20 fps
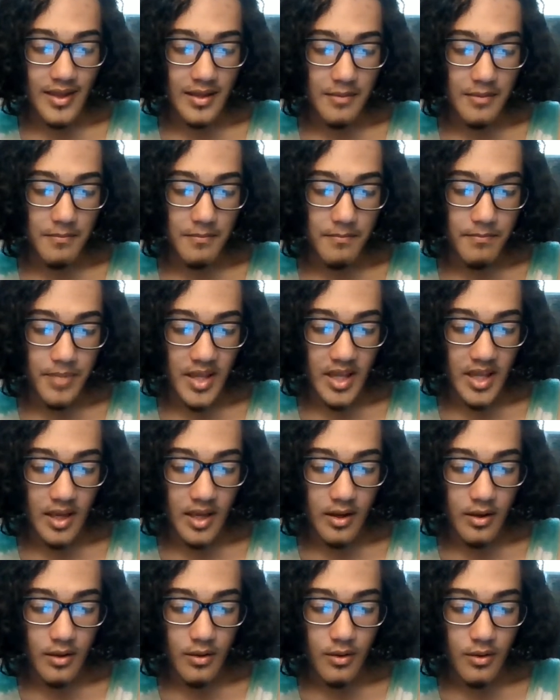
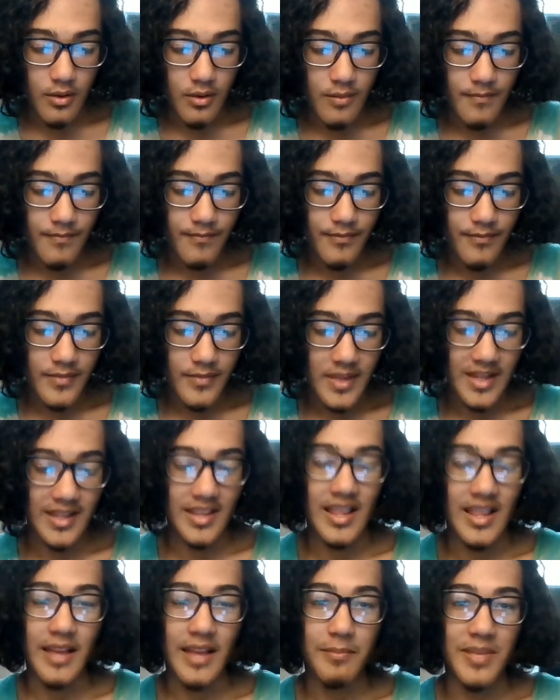Bingo, hey,
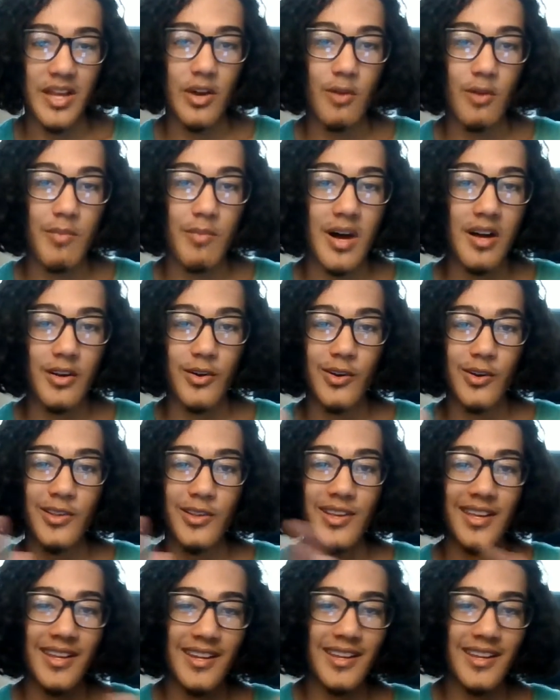like Bingo Bongo, you
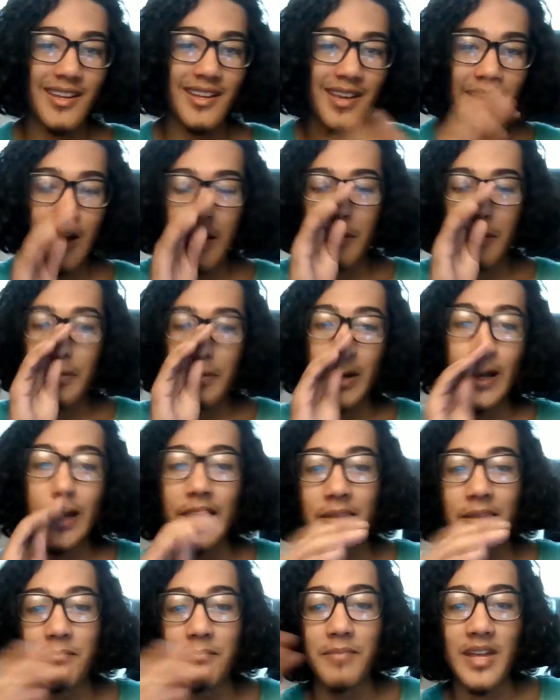get it? But
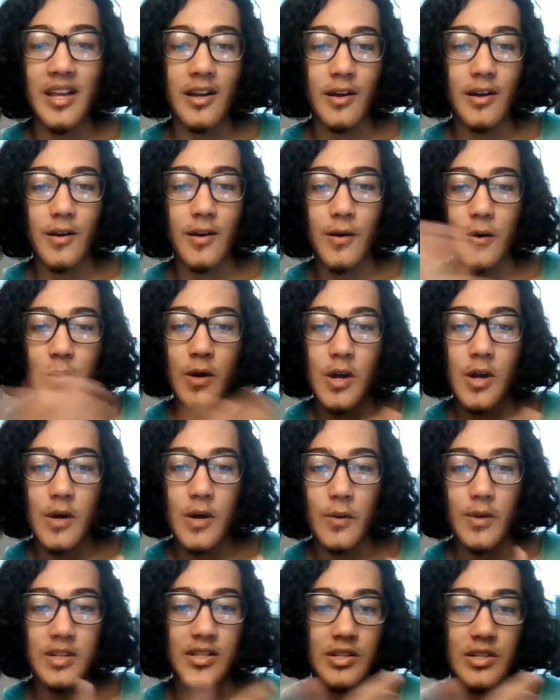in Bingo
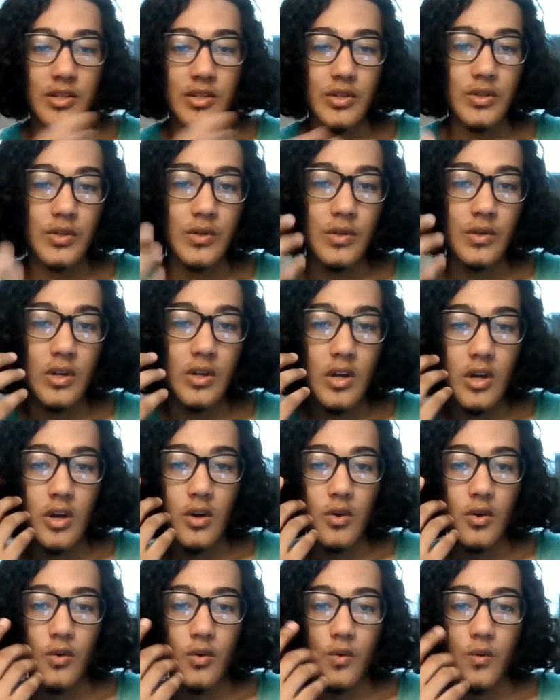was a dude
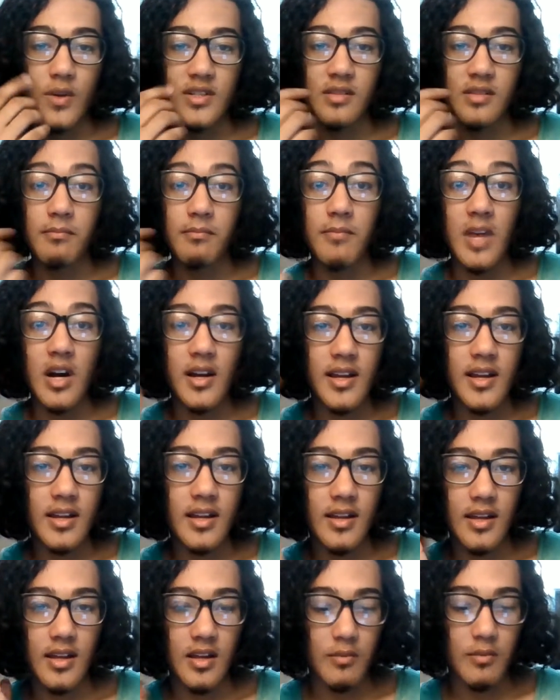who was a monk
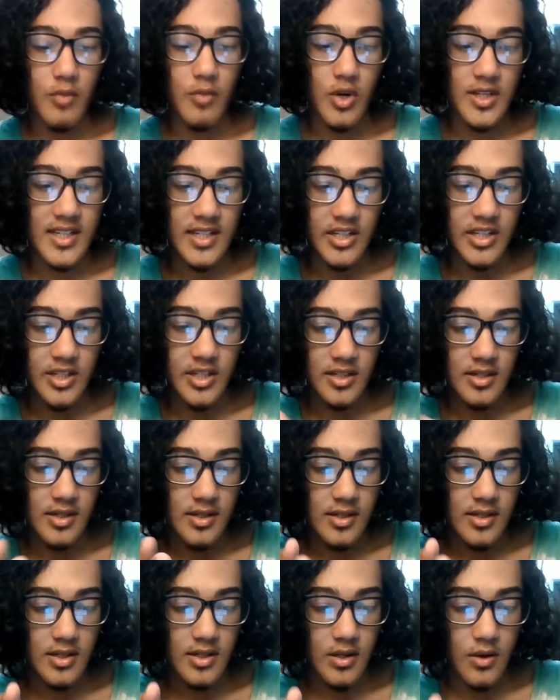and a mortician,
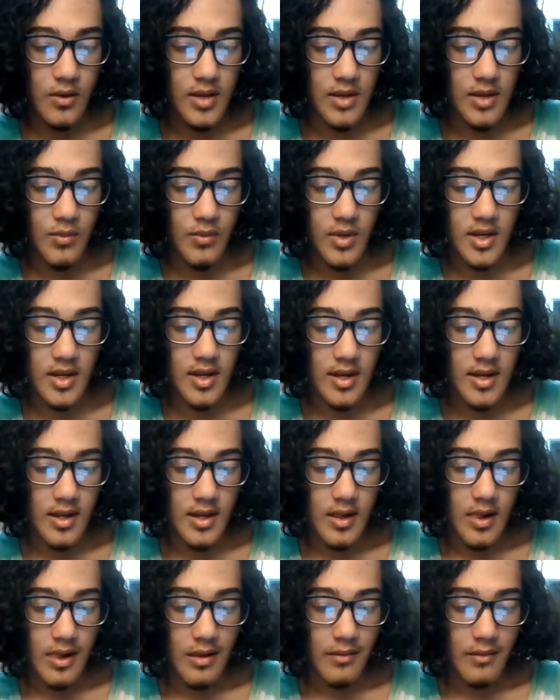so he would
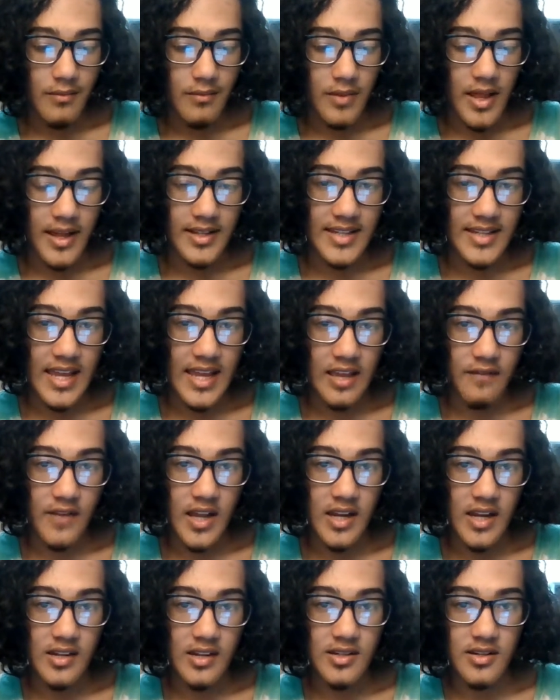like take
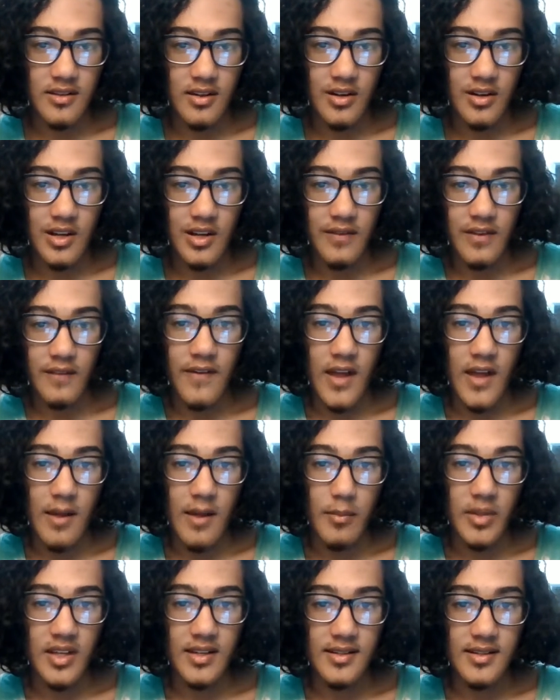advantage of the grieving
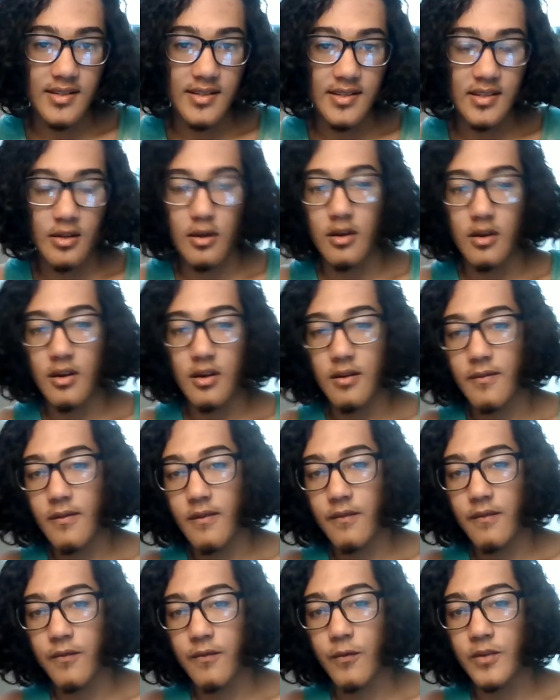families
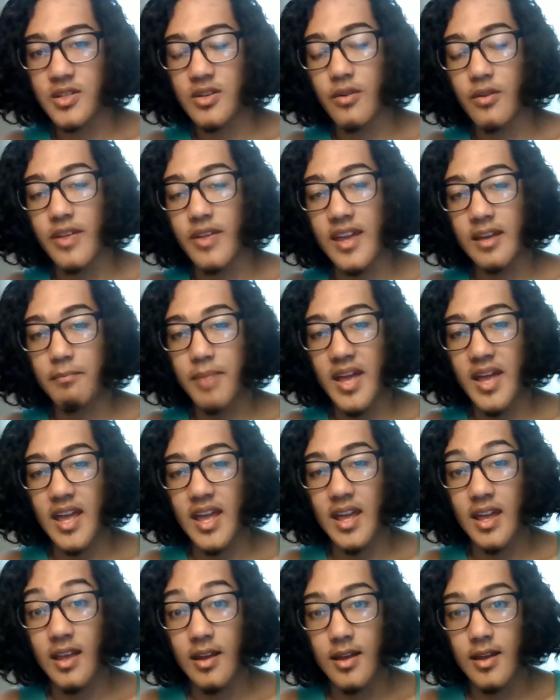so they can
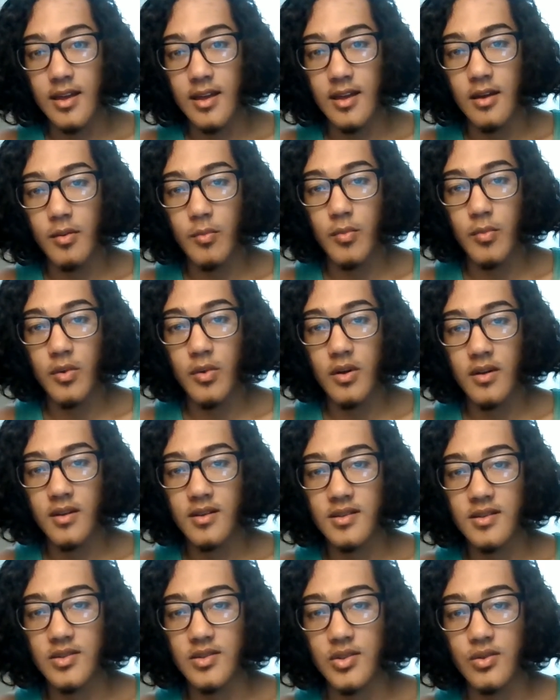pay him
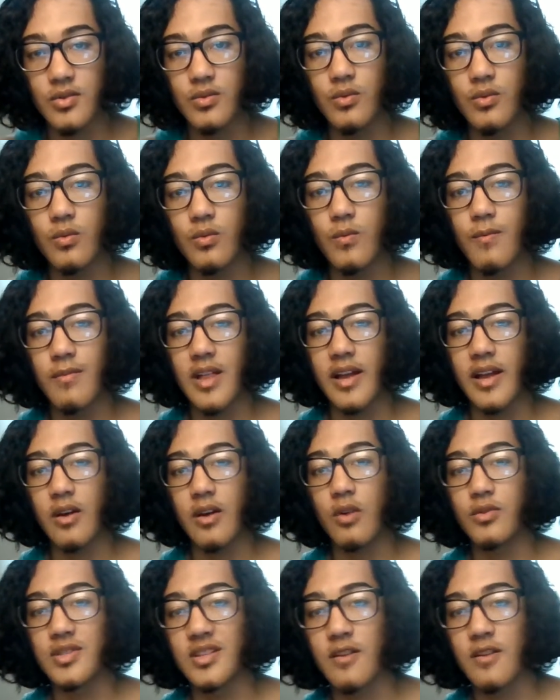to like
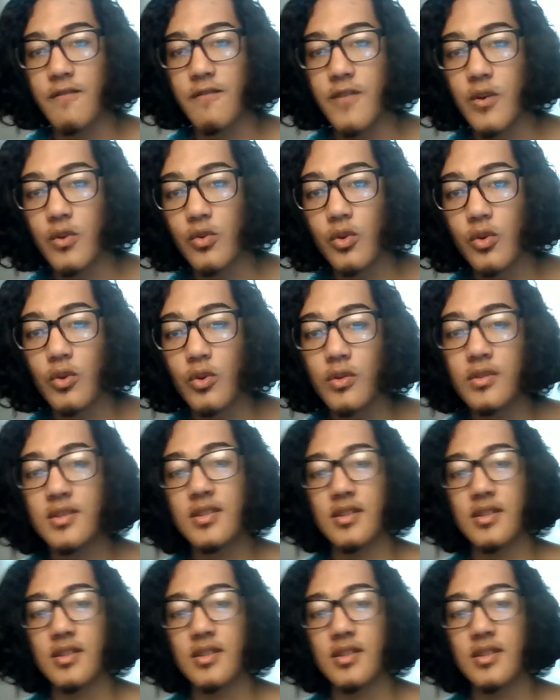host their funerals